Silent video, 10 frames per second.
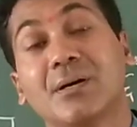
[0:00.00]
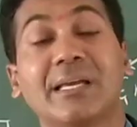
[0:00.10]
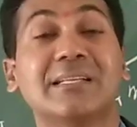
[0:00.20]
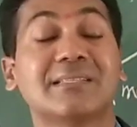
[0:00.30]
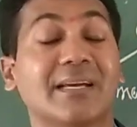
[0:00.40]

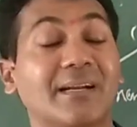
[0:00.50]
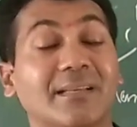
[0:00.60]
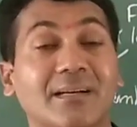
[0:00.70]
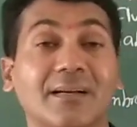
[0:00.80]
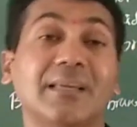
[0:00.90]
inside
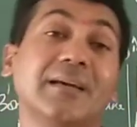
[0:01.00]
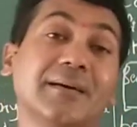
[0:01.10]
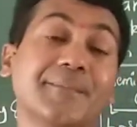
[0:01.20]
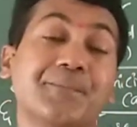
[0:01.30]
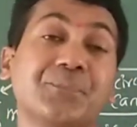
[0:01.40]
the
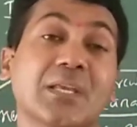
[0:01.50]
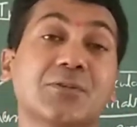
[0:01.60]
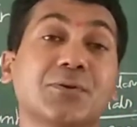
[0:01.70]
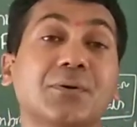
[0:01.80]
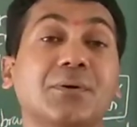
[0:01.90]
ear.
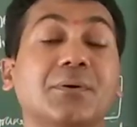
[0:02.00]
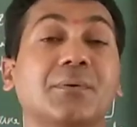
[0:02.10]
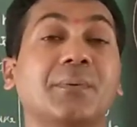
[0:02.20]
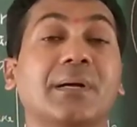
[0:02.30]
So